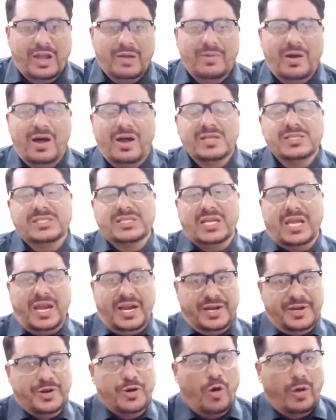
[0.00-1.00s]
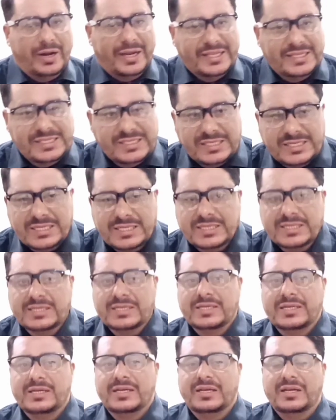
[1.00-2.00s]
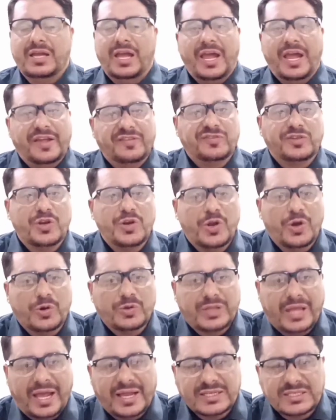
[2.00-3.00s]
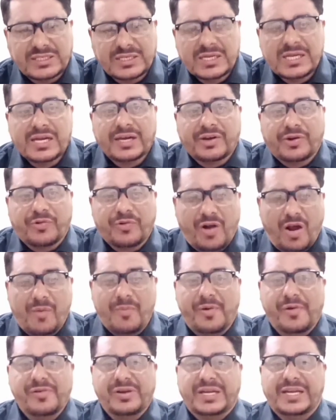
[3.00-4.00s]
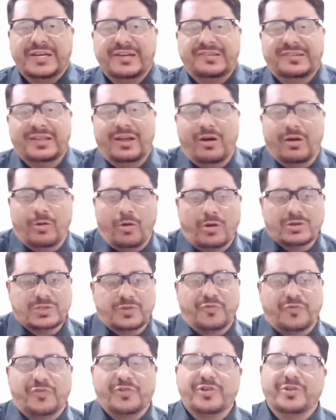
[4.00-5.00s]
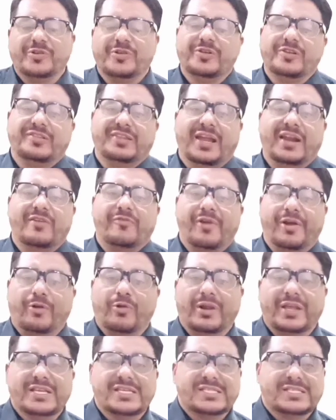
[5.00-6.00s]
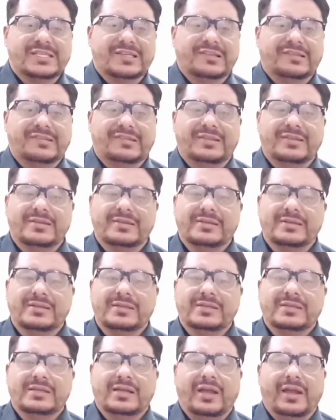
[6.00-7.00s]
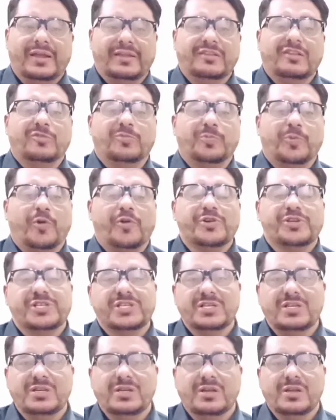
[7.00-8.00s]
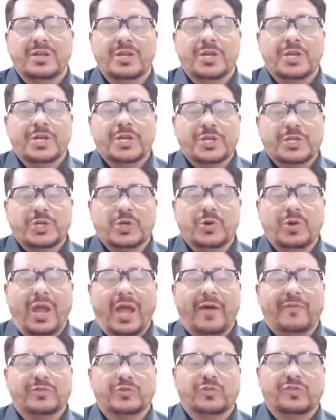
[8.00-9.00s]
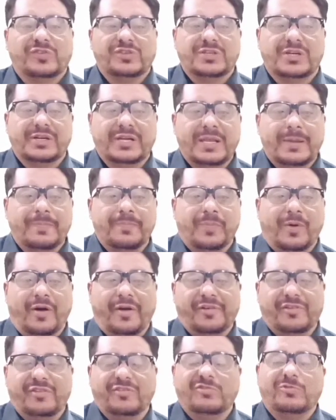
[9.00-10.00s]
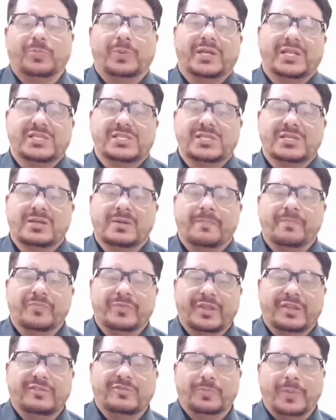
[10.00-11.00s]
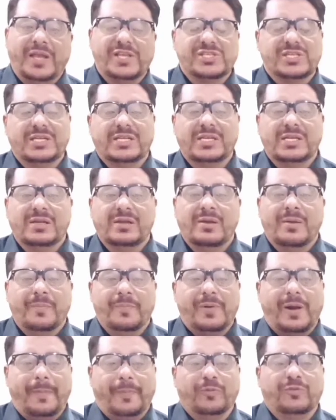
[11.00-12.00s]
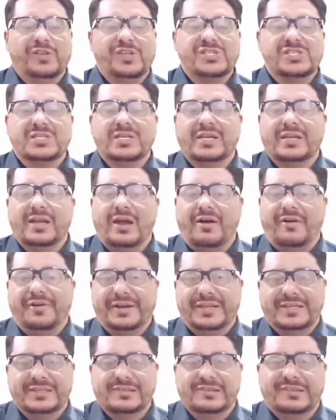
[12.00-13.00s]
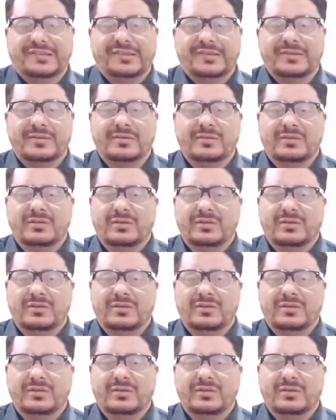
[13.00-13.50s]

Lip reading: command and knowledge, as you know that grammar needs a lot of rules and regulations. In this portion you have to study part of speech, especially preposition and articles.